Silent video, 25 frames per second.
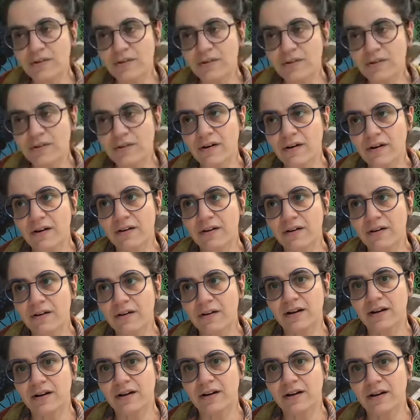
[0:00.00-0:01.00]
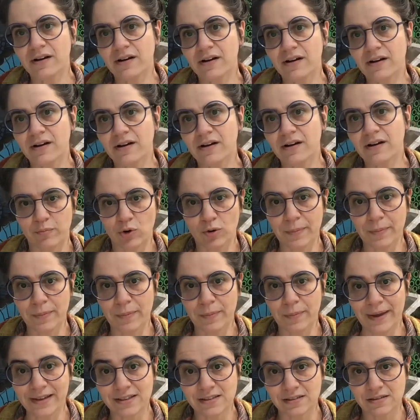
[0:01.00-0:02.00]
our conversation about that moral
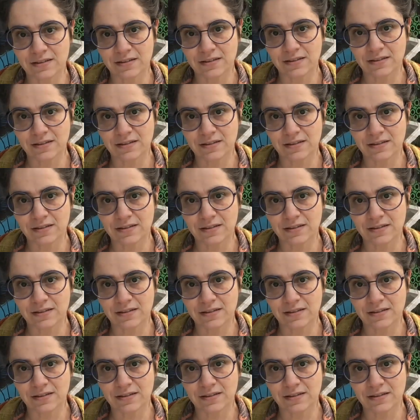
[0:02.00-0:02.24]
mazes?